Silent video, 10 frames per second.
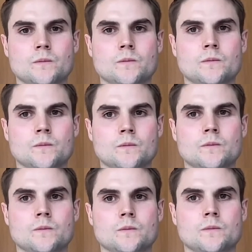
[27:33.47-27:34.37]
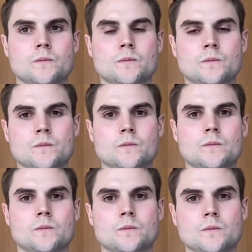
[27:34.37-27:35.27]

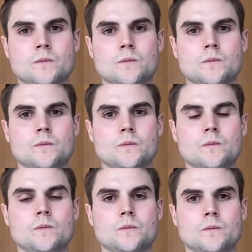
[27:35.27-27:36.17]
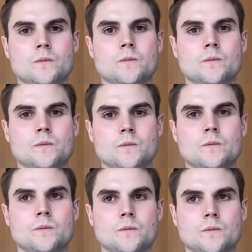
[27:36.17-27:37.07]

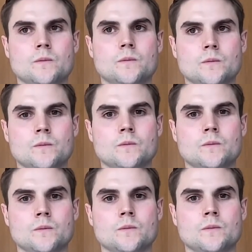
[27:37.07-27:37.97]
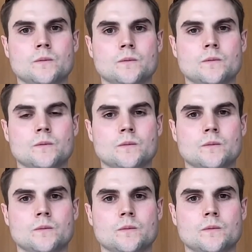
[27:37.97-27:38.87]

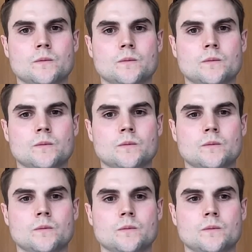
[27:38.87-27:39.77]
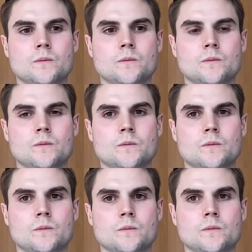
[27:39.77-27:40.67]

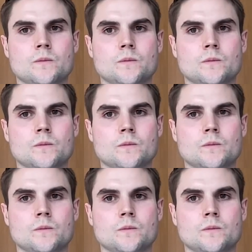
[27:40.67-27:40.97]
[no speech]